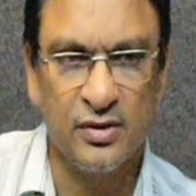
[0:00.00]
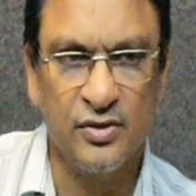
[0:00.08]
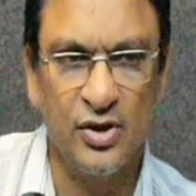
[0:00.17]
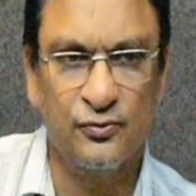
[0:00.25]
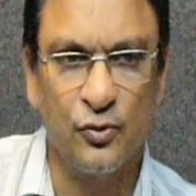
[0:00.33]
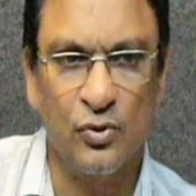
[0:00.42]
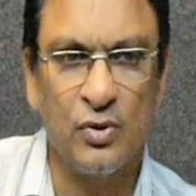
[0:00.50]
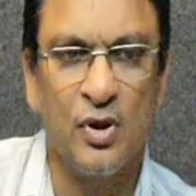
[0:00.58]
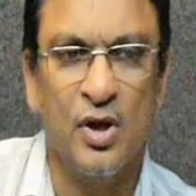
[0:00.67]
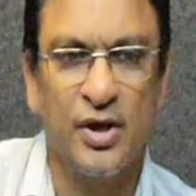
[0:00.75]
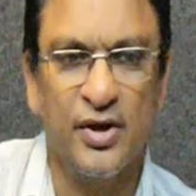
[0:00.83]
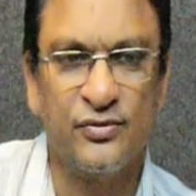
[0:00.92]
Therefore,
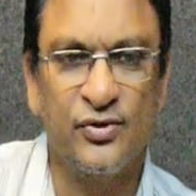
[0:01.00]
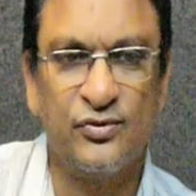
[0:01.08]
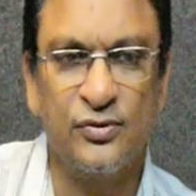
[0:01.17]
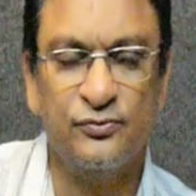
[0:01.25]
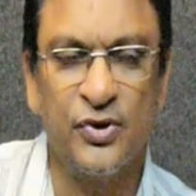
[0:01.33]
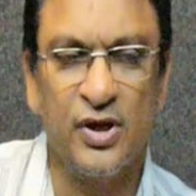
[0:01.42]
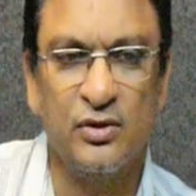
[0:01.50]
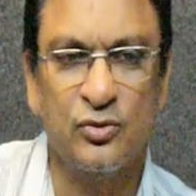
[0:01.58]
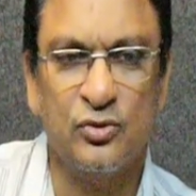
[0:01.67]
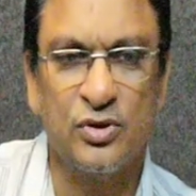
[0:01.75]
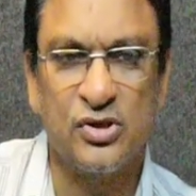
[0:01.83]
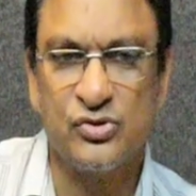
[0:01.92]
a system
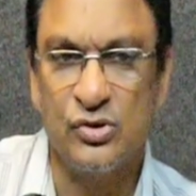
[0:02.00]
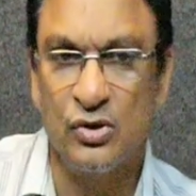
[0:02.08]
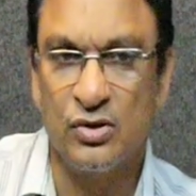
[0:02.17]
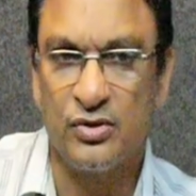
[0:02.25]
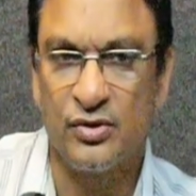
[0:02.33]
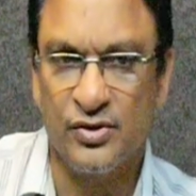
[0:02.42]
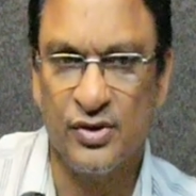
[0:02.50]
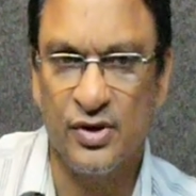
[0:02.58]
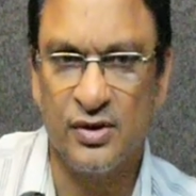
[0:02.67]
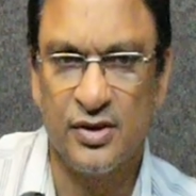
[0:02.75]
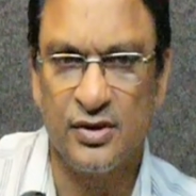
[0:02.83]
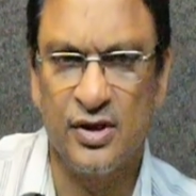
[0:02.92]
failure does not
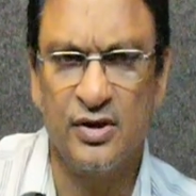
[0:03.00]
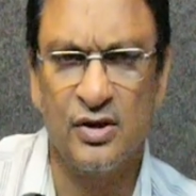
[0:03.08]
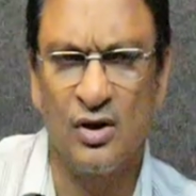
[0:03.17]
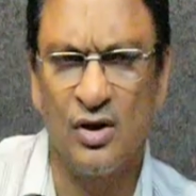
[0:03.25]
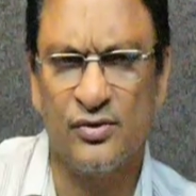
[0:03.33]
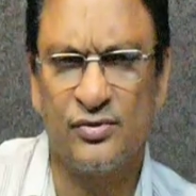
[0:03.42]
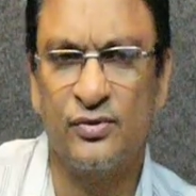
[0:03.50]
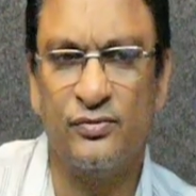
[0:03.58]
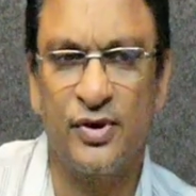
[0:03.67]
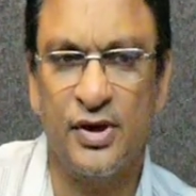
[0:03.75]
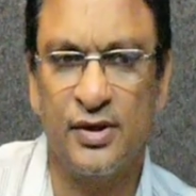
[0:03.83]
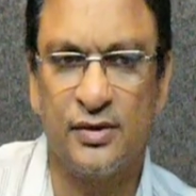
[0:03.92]
result in any loss
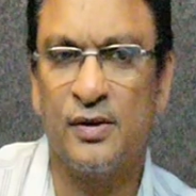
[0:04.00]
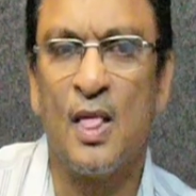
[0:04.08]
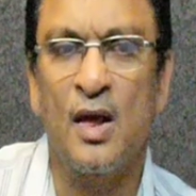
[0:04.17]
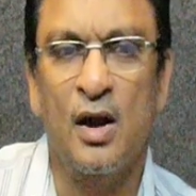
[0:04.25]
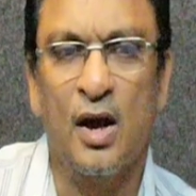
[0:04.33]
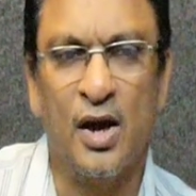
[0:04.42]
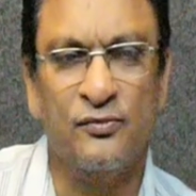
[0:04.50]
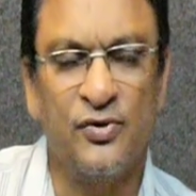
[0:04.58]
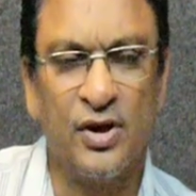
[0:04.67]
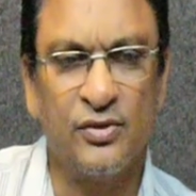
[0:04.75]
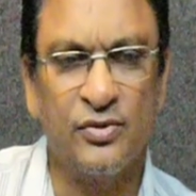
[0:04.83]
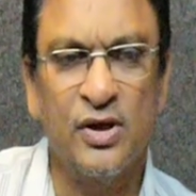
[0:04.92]
of data, and
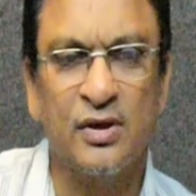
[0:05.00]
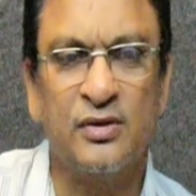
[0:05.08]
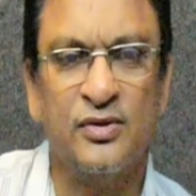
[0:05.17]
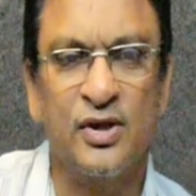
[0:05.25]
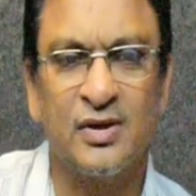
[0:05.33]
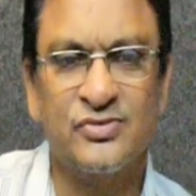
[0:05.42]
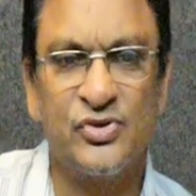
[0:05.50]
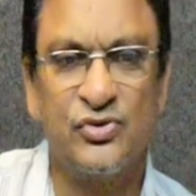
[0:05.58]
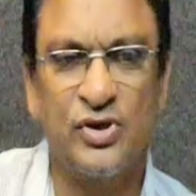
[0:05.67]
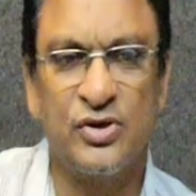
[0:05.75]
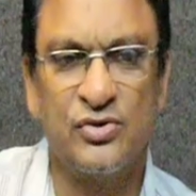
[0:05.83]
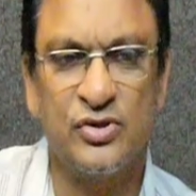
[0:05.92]
for that the
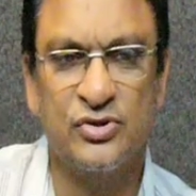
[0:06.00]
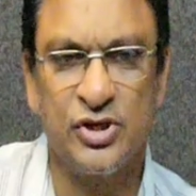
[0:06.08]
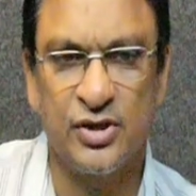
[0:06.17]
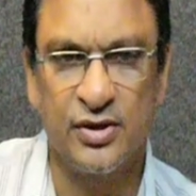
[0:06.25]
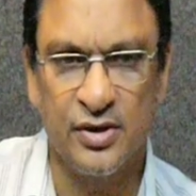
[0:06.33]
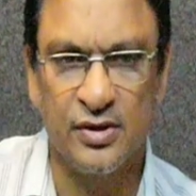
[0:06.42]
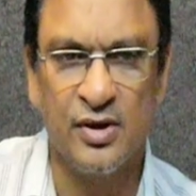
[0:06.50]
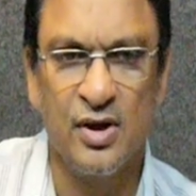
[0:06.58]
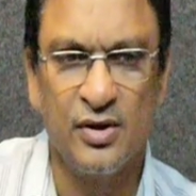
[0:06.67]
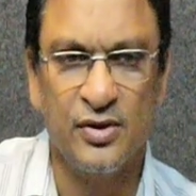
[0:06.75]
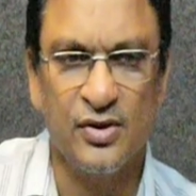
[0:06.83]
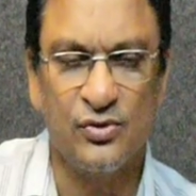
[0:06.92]
consistency checking
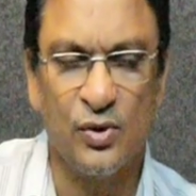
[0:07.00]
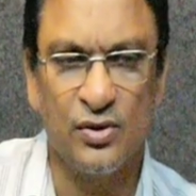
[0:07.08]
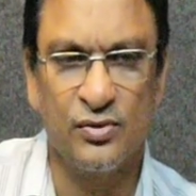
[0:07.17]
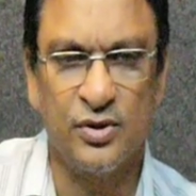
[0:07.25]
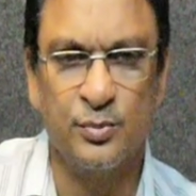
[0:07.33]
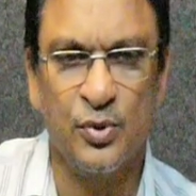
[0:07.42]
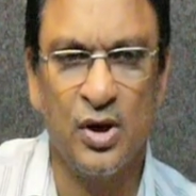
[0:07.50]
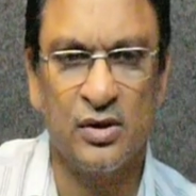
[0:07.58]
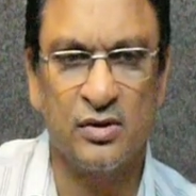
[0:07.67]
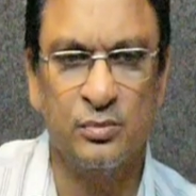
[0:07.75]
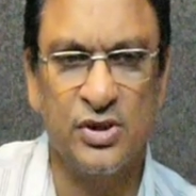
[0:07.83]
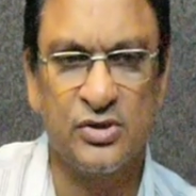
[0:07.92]
is one of the
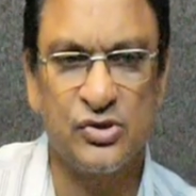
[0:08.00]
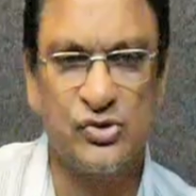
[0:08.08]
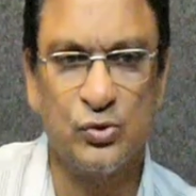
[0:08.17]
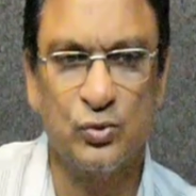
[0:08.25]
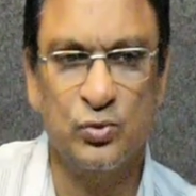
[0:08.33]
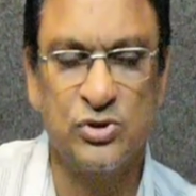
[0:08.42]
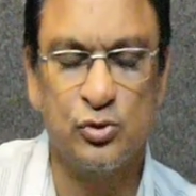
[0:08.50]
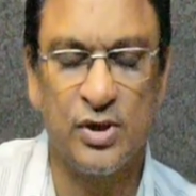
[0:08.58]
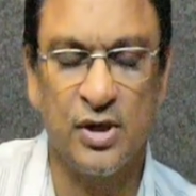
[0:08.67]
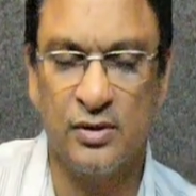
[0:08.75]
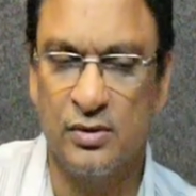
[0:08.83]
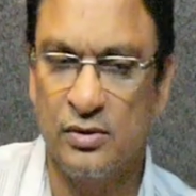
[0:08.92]
important methods through which you
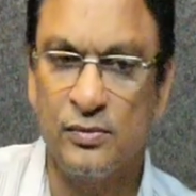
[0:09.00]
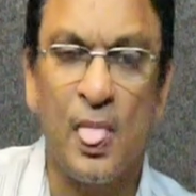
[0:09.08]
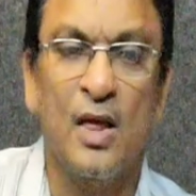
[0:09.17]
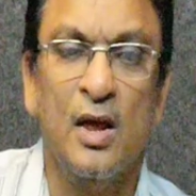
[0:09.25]
can do.